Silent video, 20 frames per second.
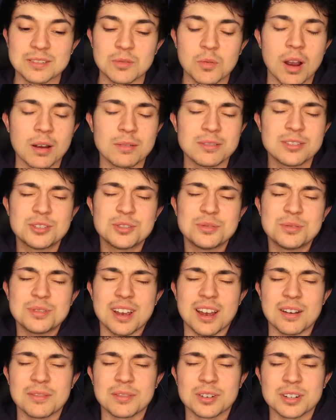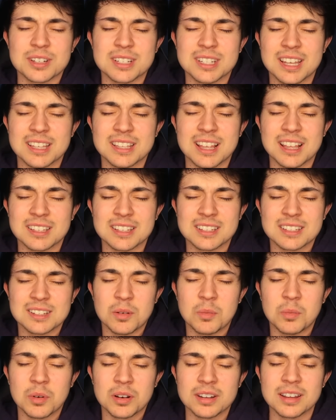Why would you ever say that to
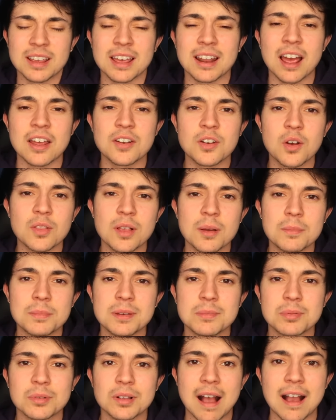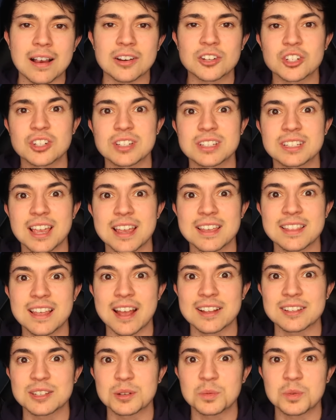somebody? And I know that people actually say
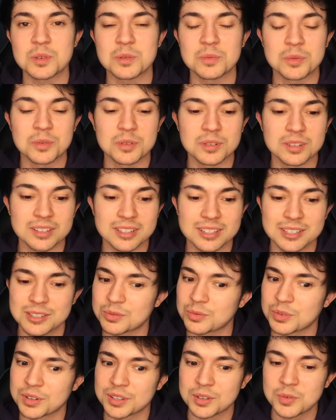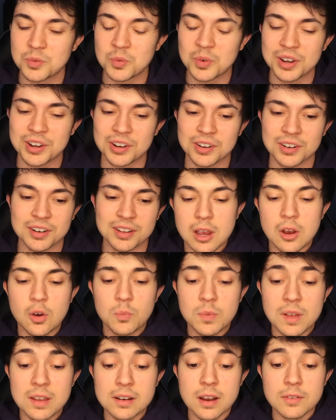that to people. It's really weird. I
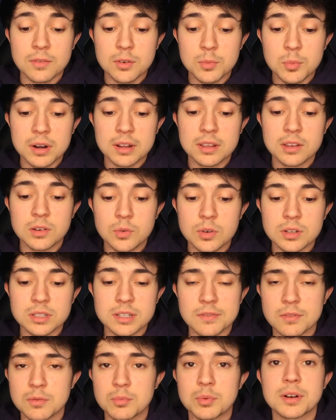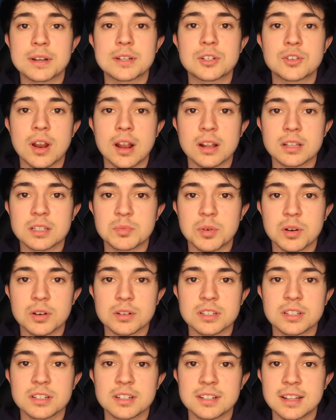hope that everybody who has ever put a trans
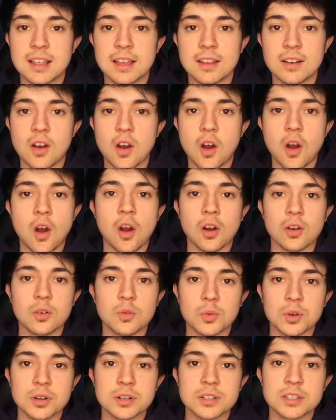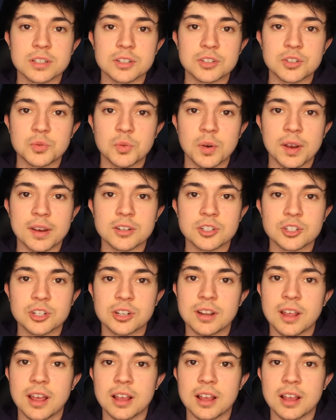person in that awkward situation